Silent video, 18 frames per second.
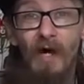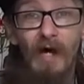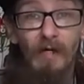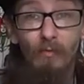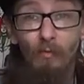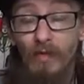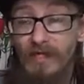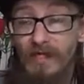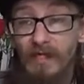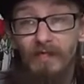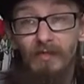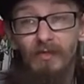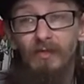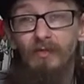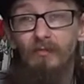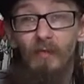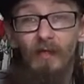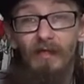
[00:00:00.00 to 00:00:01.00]

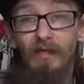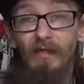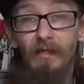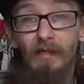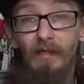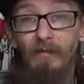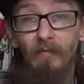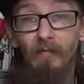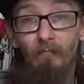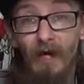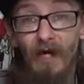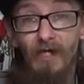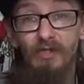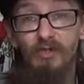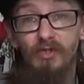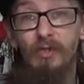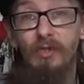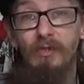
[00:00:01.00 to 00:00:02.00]
rekindled my
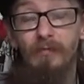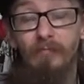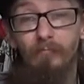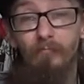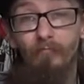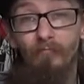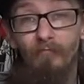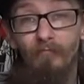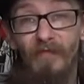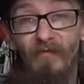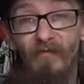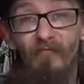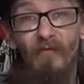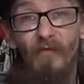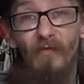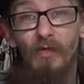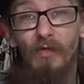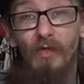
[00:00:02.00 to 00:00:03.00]
passion
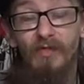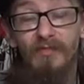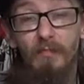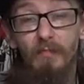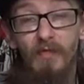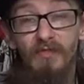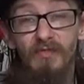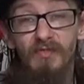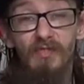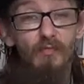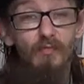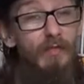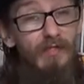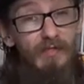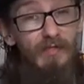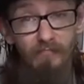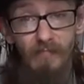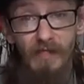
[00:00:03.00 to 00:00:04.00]
for the Ghostbusters
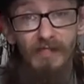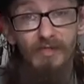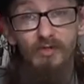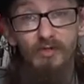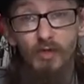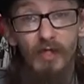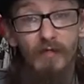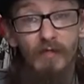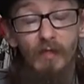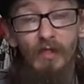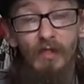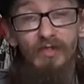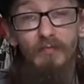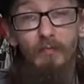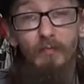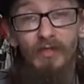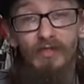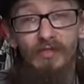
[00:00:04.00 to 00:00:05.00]
with Extreme
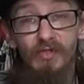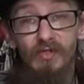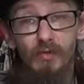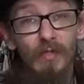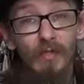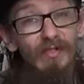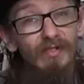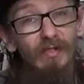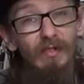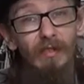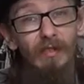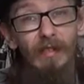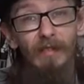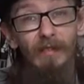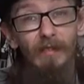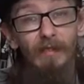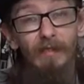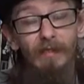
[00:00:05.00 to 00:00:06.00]
Ghostbusters
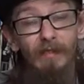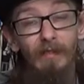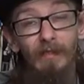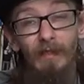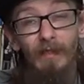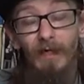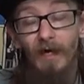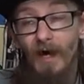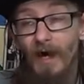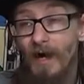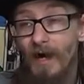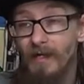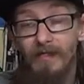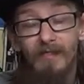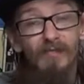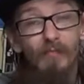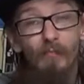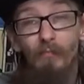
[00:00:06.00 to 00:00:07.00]
recently,
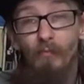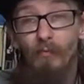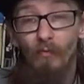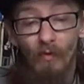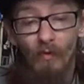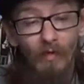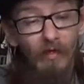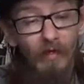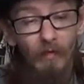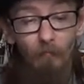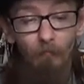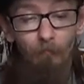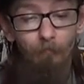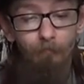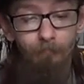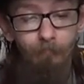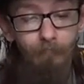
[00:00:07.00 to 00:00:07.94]
and it's brilliant.